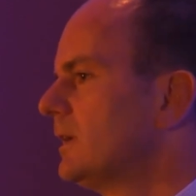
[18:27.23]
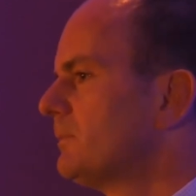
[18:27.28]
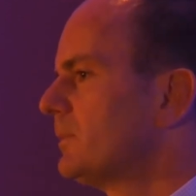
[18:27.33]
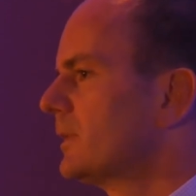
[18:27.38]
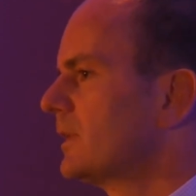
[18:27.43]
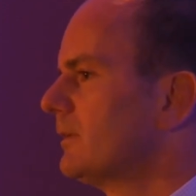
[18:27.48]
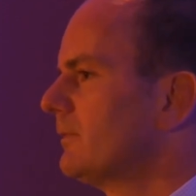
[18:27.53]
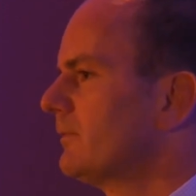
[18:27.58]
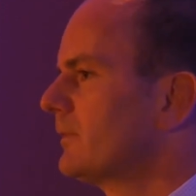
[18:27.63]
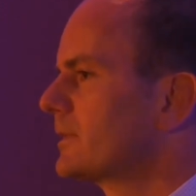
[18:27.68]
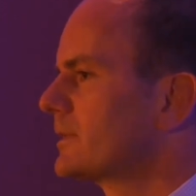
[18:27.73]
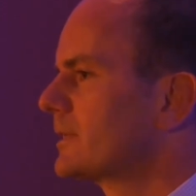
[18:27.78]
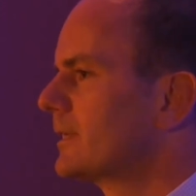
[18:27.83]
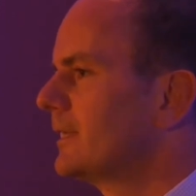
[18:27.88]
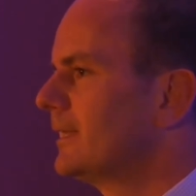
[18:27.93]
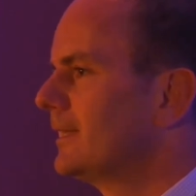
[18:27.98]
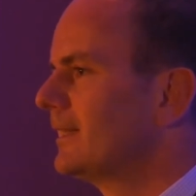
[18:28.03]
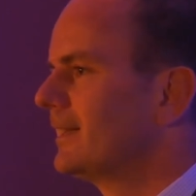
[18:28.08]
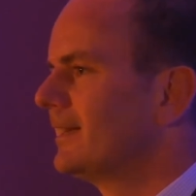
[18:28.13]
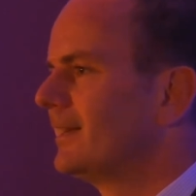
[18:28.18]
but
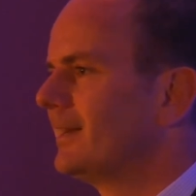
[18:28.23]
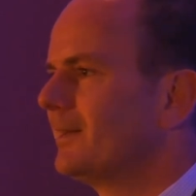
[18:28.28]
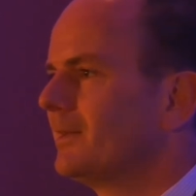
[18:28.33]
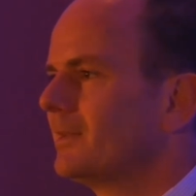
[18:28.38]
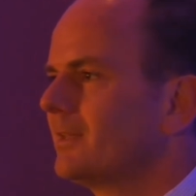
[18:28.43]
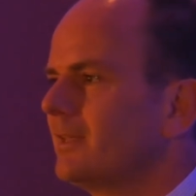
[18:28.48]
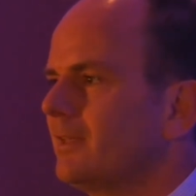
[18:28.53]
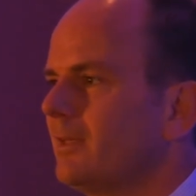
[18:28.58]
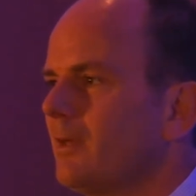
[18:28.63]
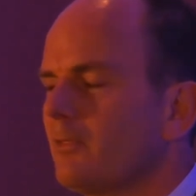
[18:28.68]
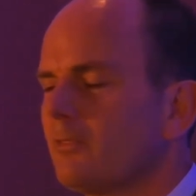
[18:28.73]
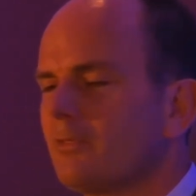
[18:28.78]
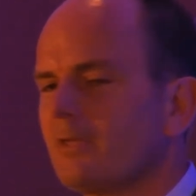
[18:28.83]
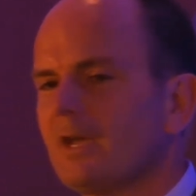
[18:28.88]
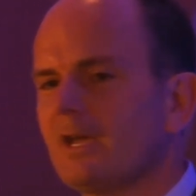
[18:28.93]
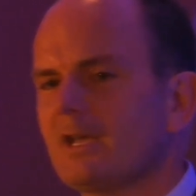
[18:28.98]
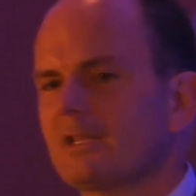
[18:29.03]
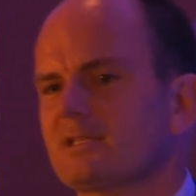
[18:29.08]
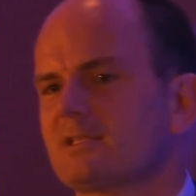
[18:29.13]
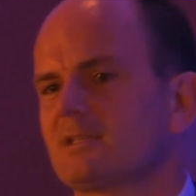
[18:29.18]
obviously
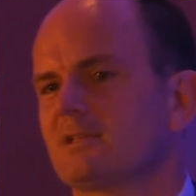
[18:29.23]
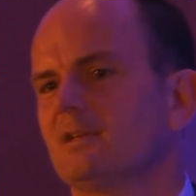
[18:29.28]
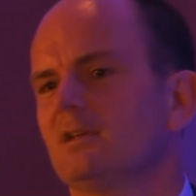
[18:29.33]
that